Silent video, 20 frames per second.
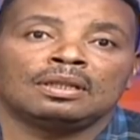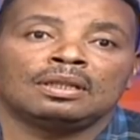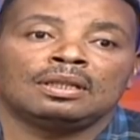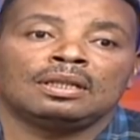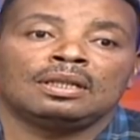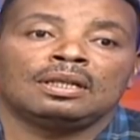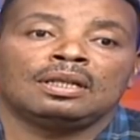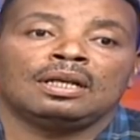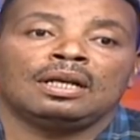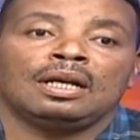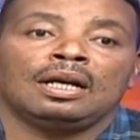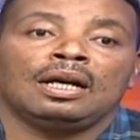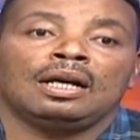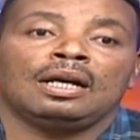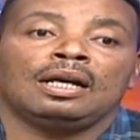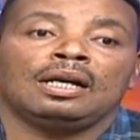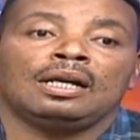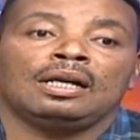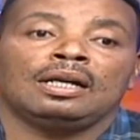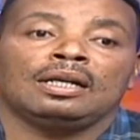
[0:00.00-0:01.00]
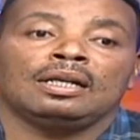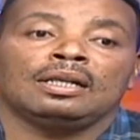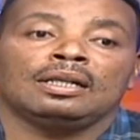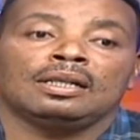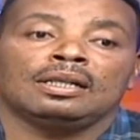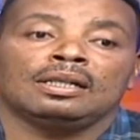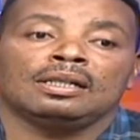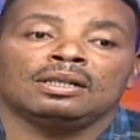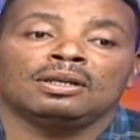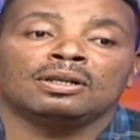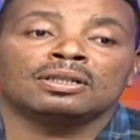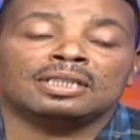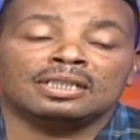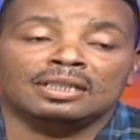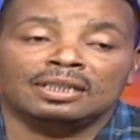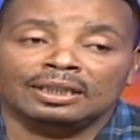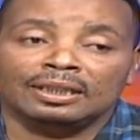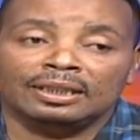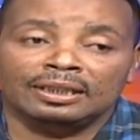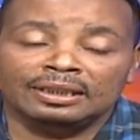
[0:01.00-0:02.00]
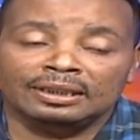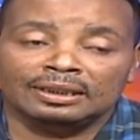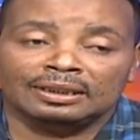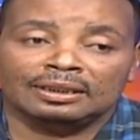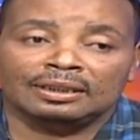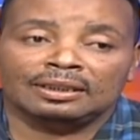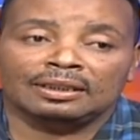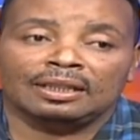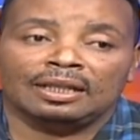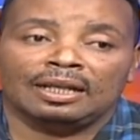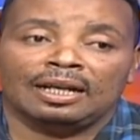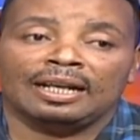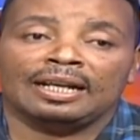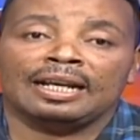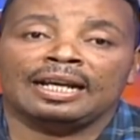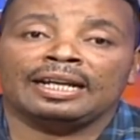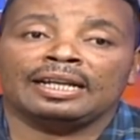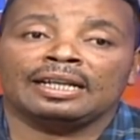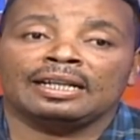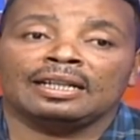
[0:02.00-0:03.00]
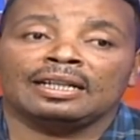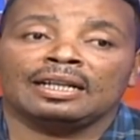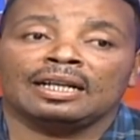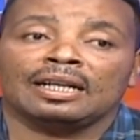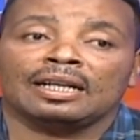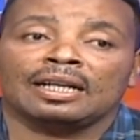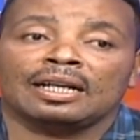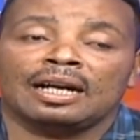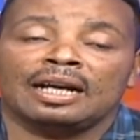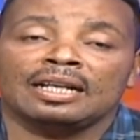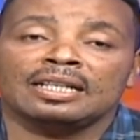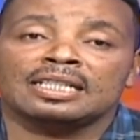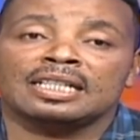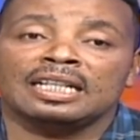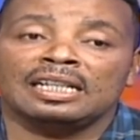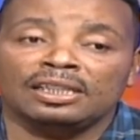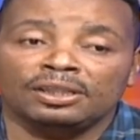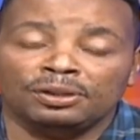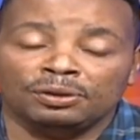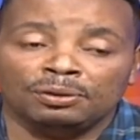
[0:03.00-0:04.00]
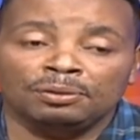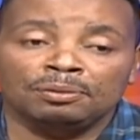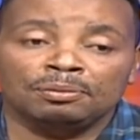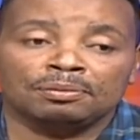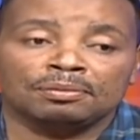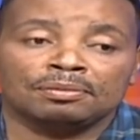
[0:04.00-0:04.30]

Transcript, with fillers: Not decreased? Not decreased. And I uh, can tell you,